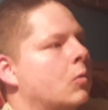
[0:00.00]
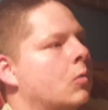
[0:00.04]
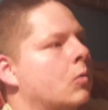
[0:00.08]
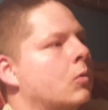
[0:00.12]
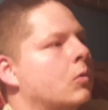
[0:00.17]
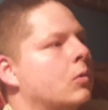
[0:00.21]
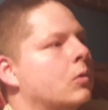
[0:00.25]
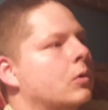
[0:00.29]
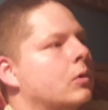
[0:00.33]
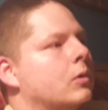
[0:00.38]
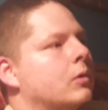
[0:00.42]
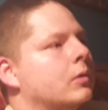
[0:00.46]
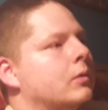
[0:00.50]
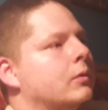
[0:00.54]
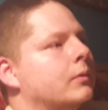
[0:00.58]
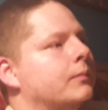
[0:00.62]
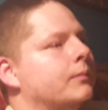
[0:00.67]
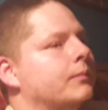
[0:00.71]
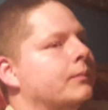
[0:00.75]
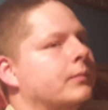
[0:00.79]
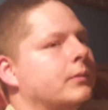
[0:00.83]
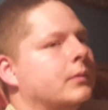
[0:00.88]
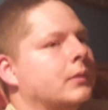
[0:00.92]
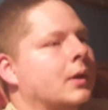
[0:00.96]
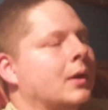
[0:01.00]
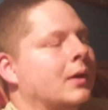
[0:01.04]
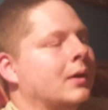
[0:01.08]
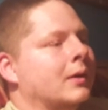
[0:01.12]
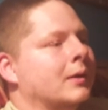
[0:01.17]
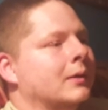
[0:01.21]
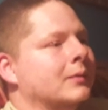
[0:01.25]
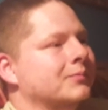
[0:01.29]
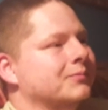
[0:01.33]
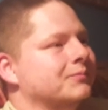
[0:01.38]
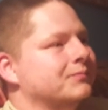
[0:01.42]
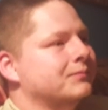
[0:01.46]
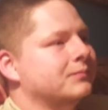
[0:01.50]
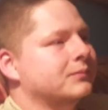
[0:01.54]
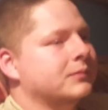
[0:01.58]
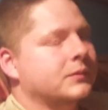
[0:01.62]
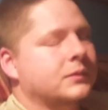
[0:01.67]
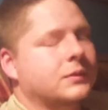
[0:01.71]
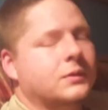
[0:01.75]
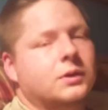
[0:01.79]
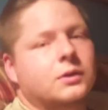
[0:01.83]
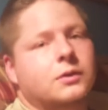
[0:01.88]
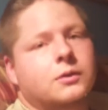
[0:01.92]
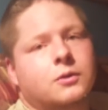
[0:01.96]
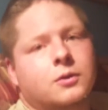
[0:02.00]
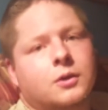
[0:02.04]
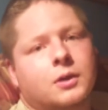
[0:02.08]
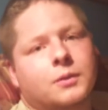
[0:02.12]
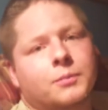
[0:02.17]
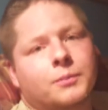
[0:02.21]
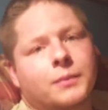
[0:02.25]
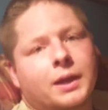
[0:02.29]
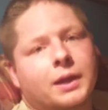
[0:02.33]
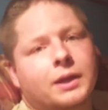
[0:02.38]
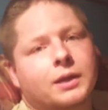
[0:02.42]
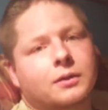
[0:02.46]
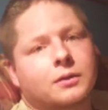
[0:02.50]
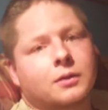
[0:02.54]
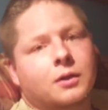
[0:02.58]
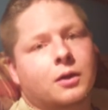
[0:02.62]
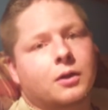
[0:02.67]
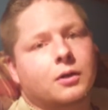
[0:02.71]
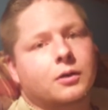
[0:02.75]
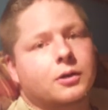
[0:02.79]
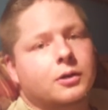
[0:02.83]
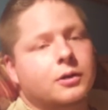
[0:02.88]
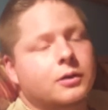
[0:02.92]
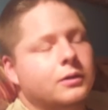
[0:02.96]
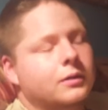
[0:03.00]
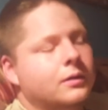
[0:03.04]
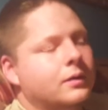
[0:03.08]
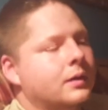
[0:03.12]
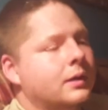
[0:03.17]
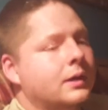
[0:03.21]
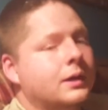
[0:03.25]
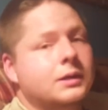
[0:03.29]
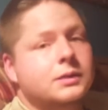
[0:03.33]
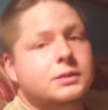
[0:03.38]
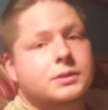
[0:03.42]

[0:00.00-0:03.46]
or you can make it longer.